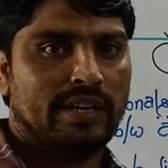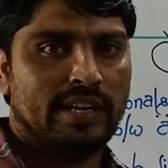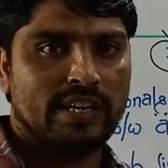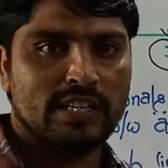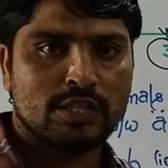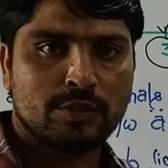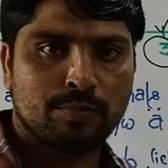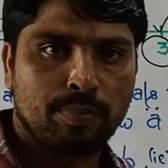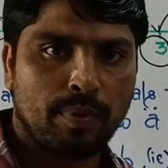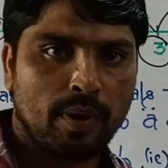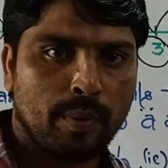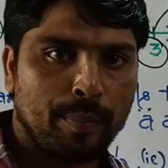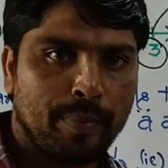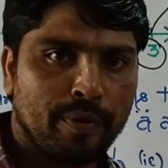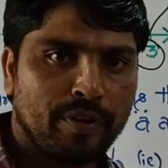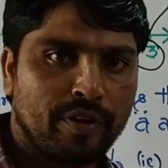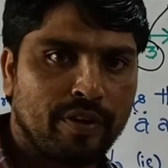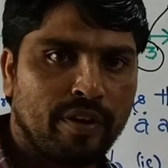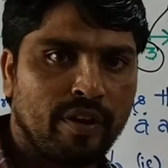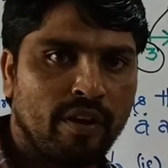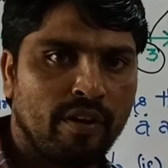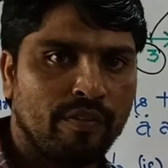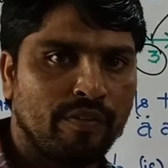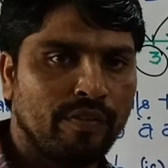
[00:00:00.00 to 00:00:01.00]
dense
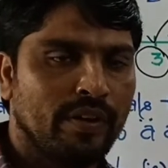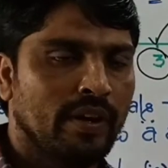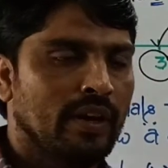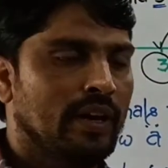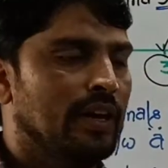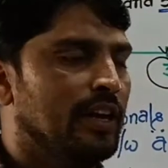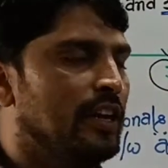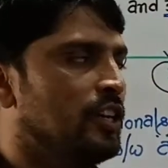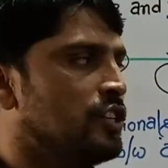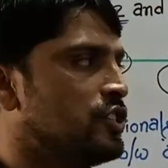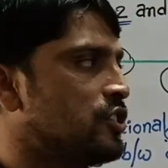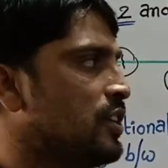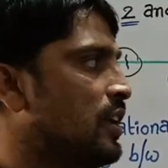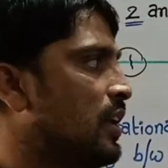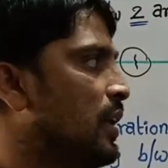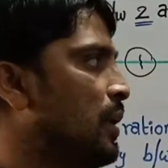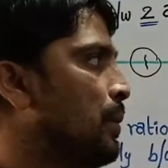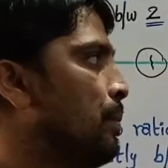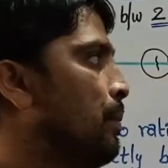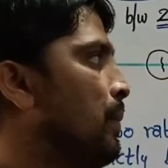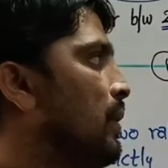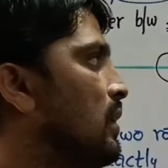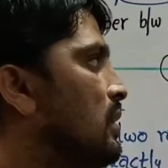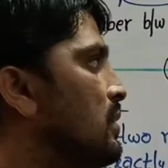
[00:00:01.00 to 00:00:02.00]
property of rational
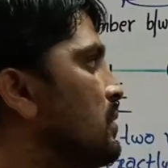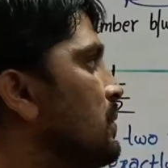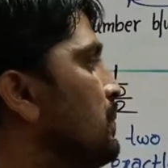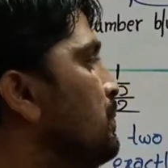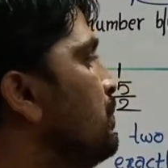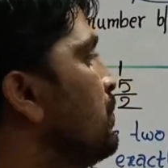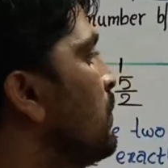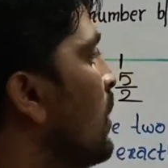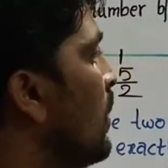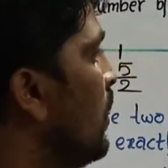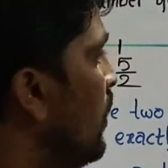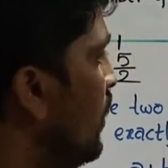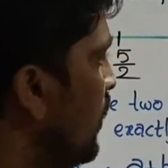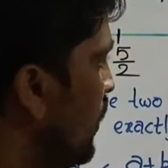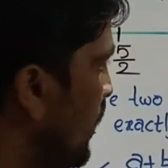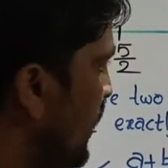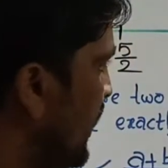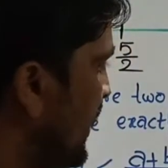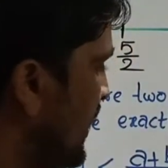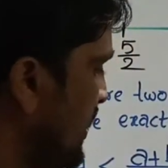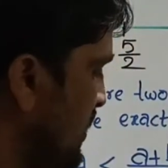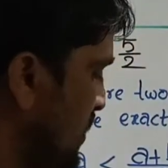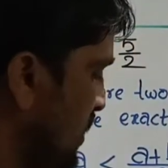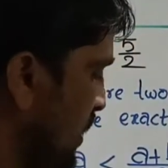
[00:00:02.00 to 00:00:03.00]
numbers.
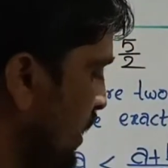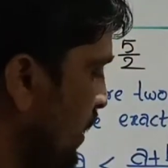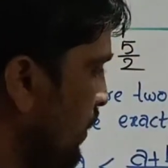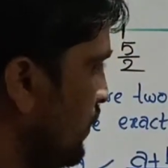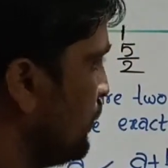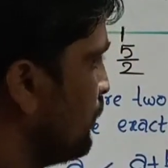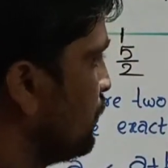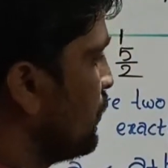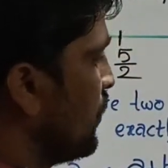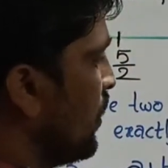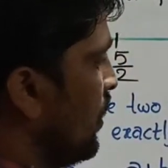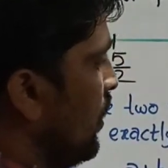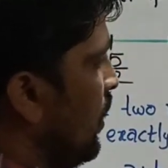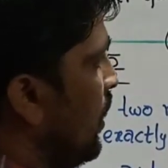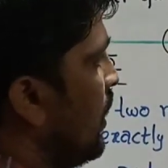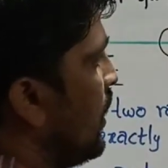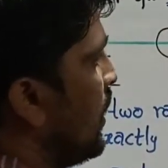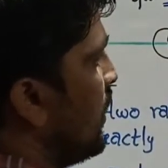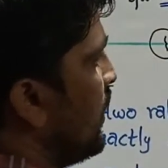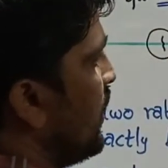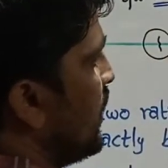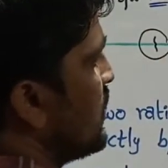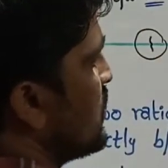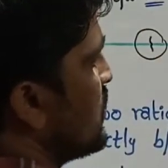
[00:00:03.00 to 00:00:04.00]
Let us see another